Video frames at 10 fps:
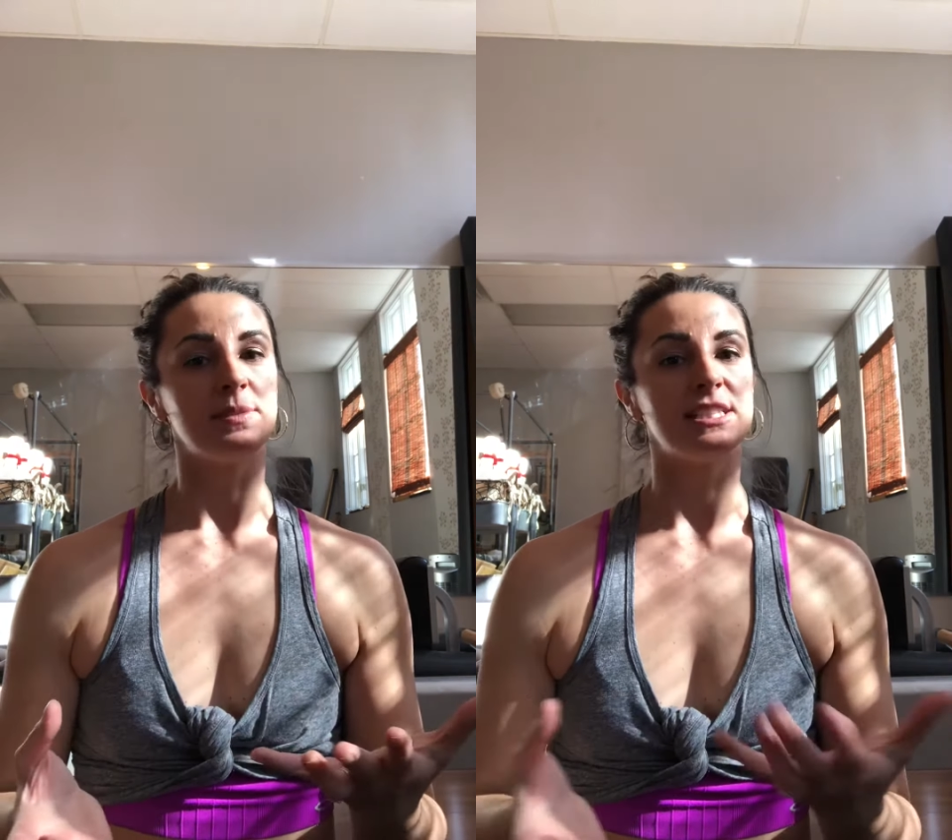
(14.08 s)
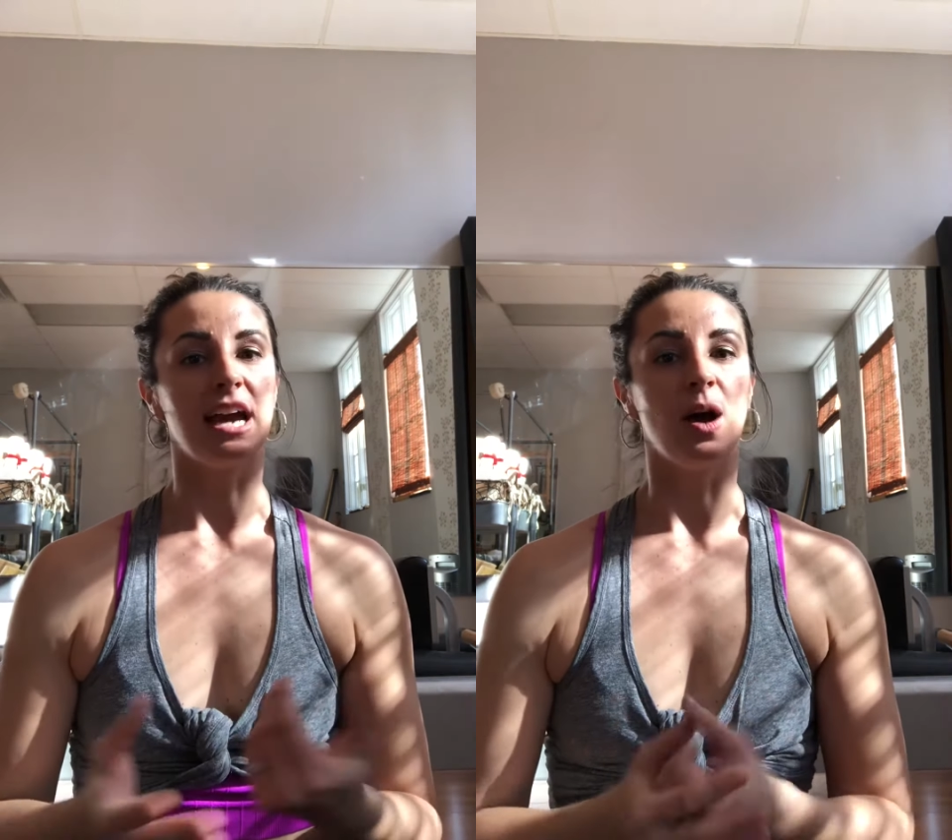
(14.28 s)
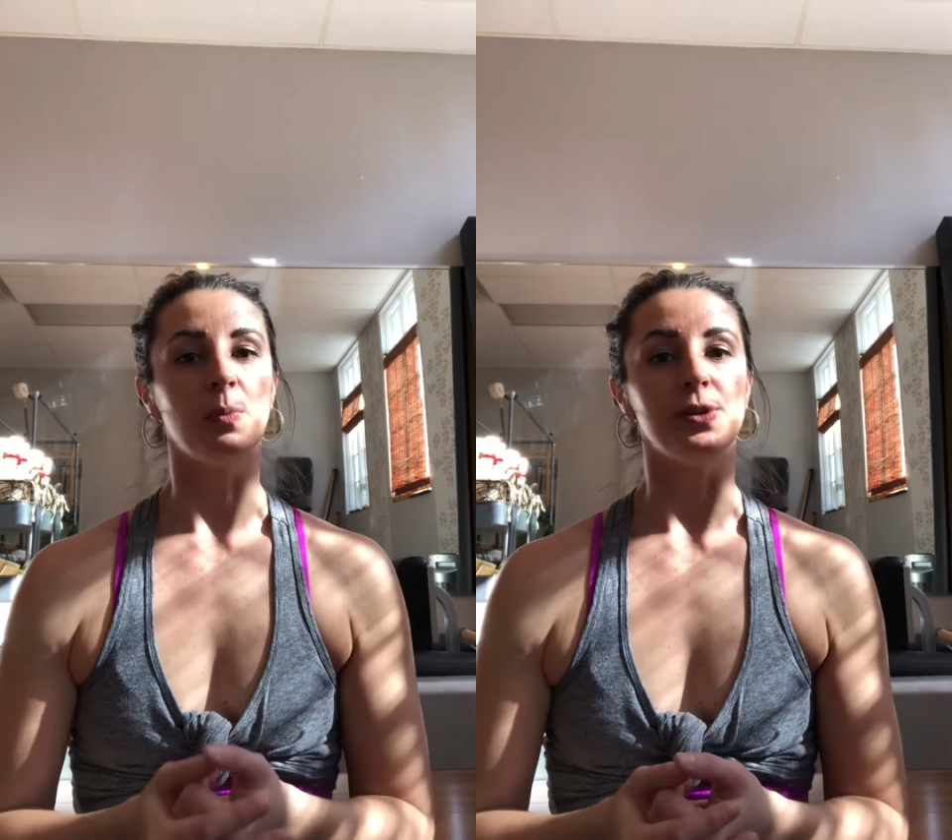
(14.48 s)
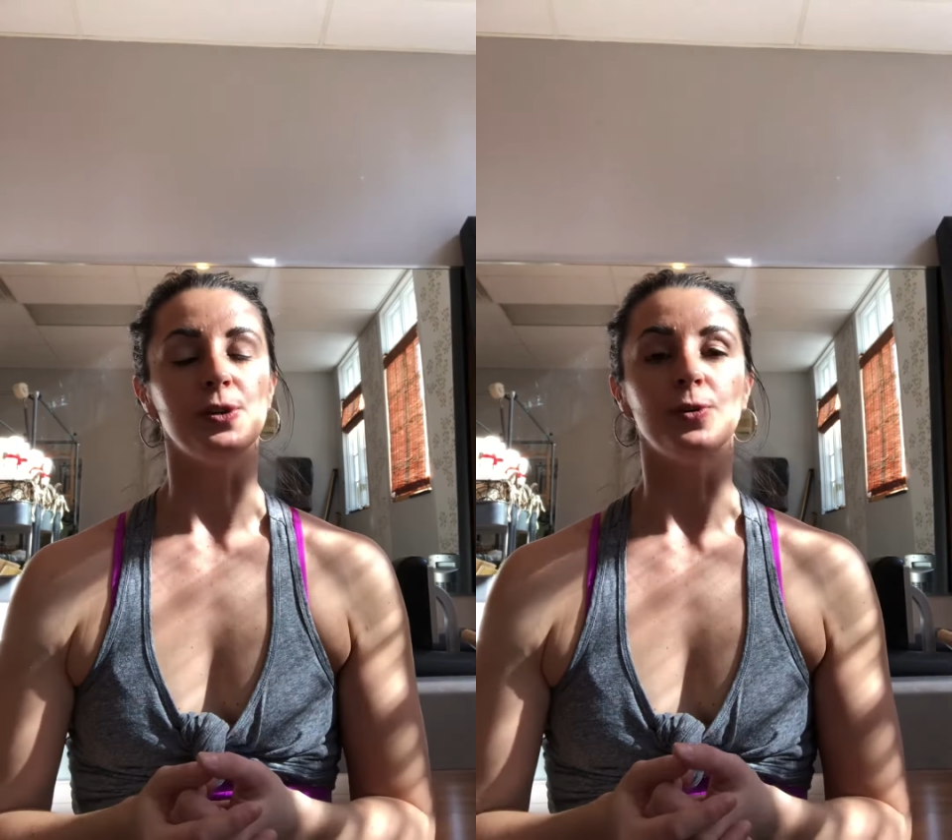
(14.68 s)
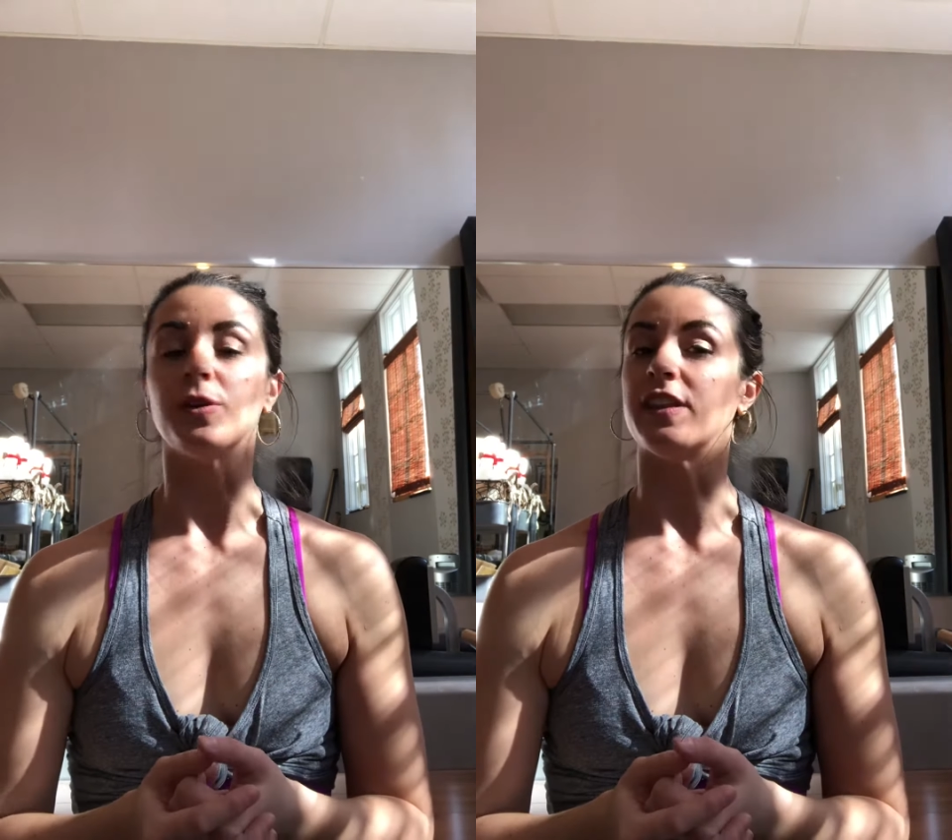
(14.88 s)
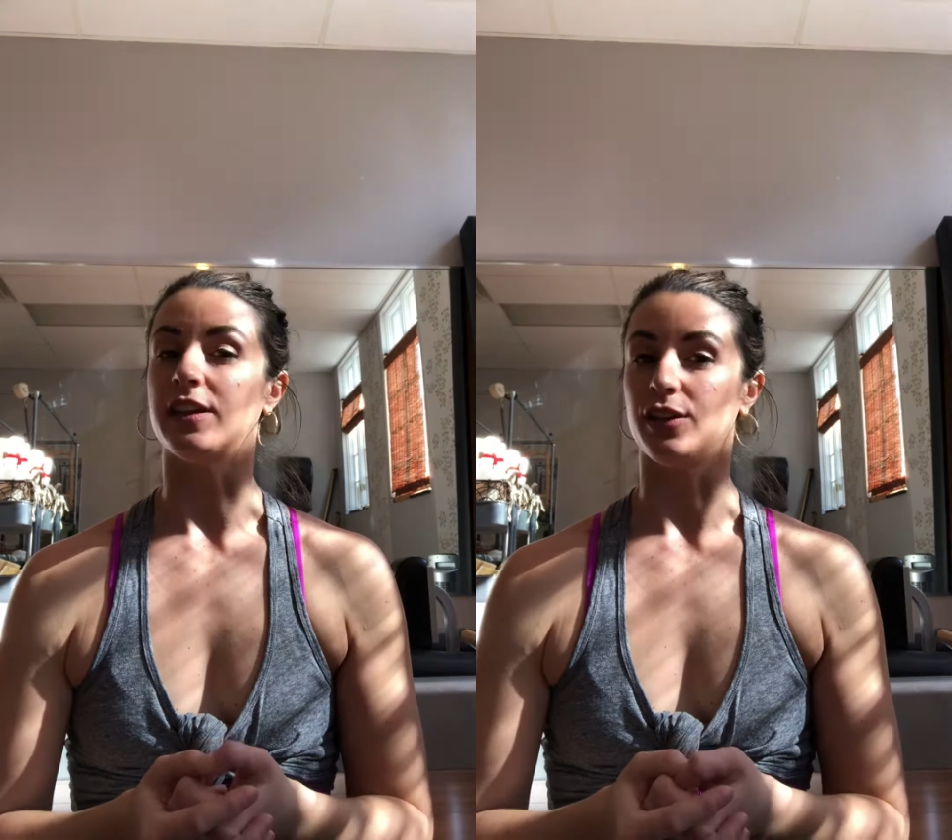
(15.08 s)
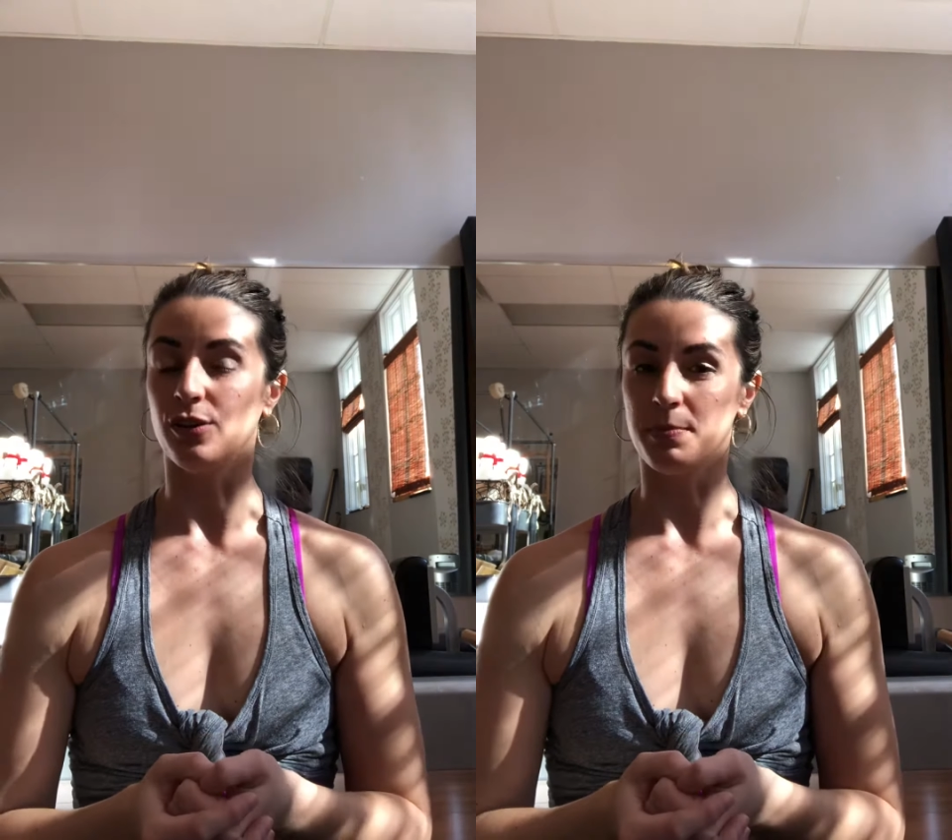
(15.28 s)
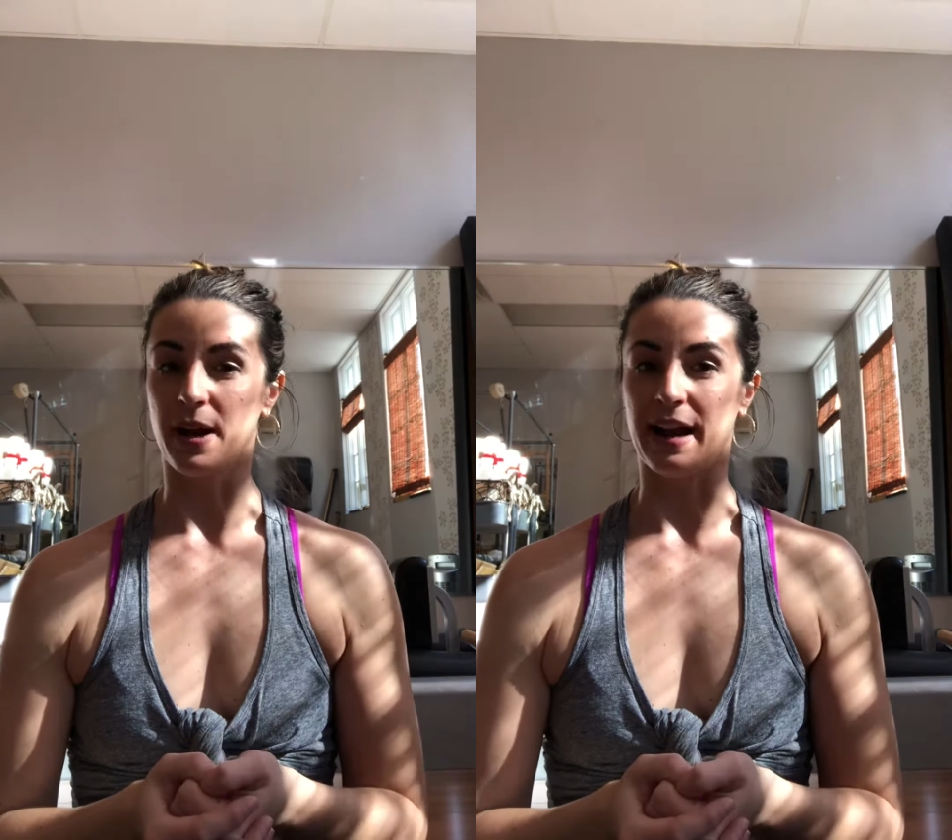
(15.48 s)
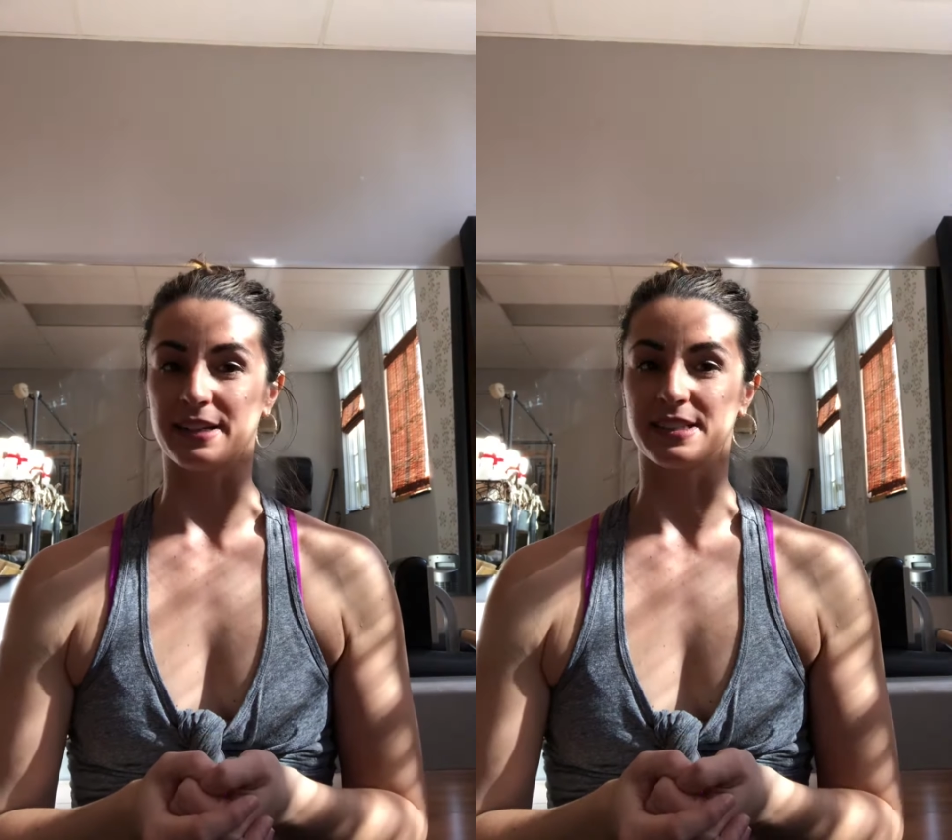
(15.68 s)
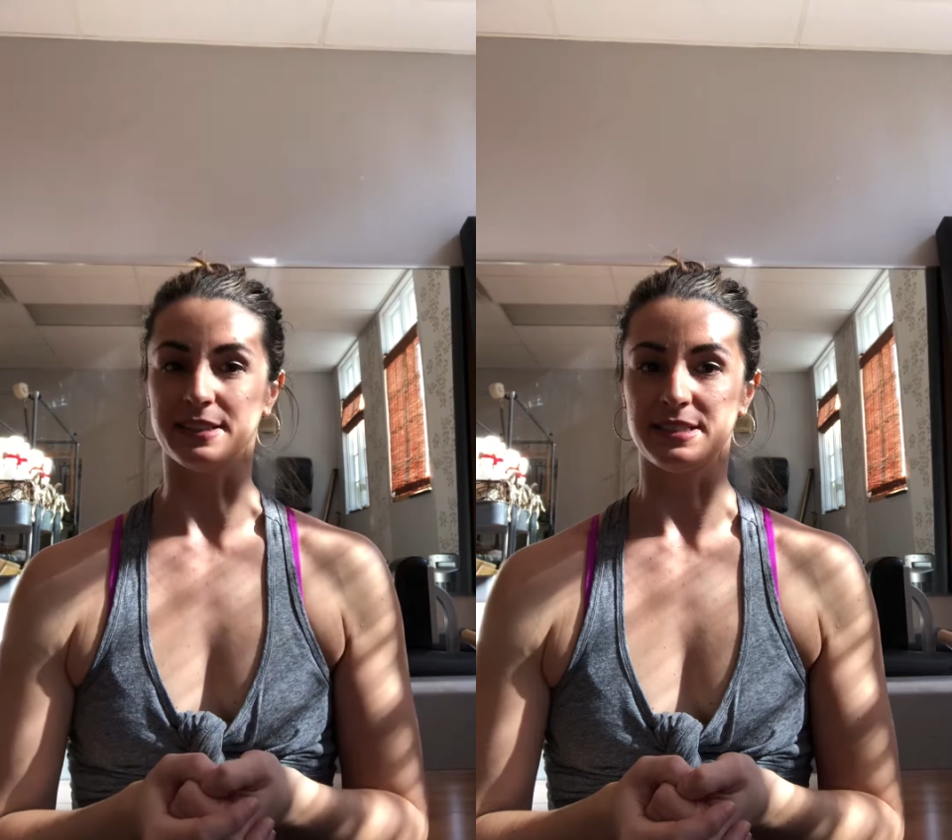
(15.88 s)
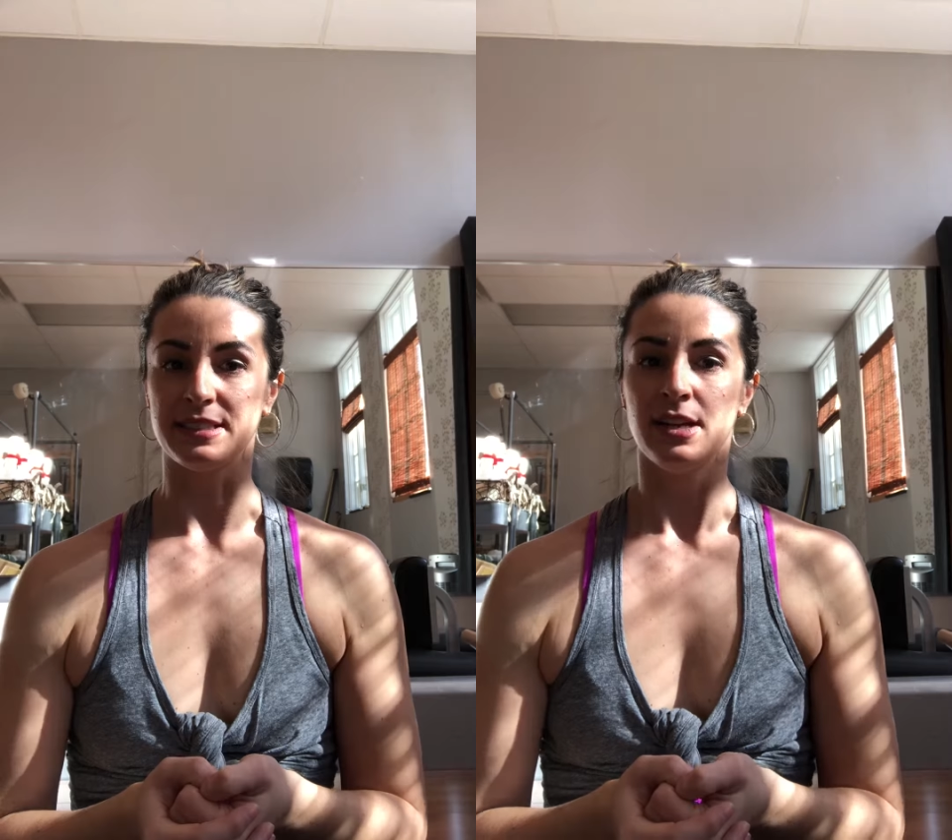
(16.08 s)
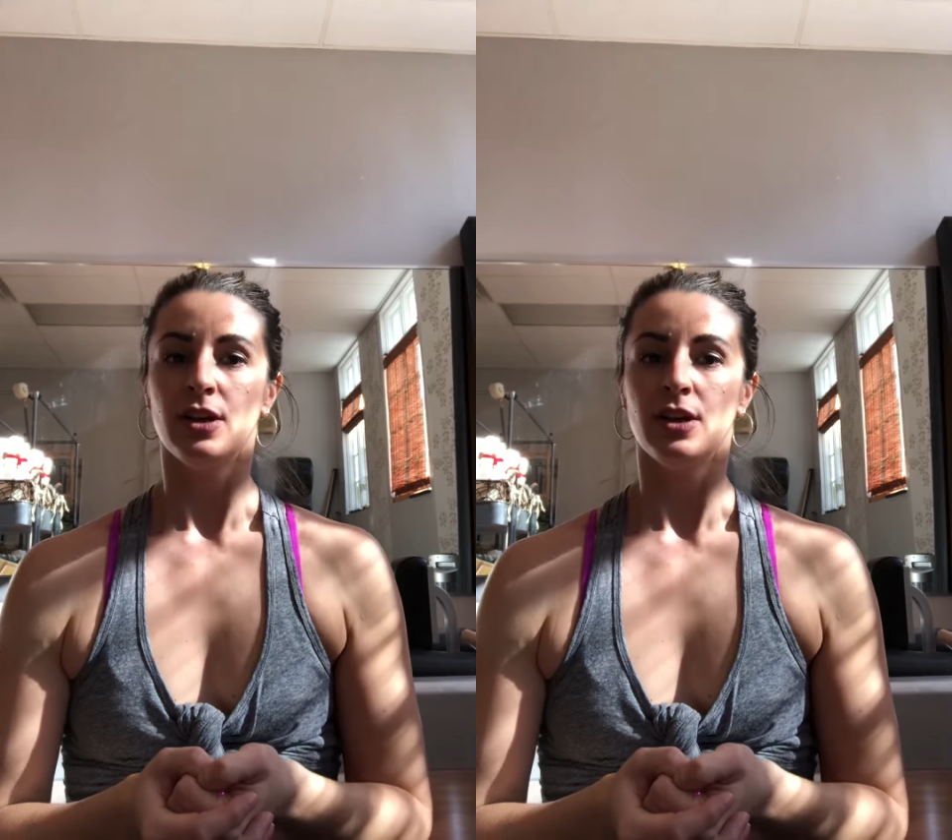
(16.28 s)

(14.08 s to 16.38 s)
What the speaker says: to help you within your practice.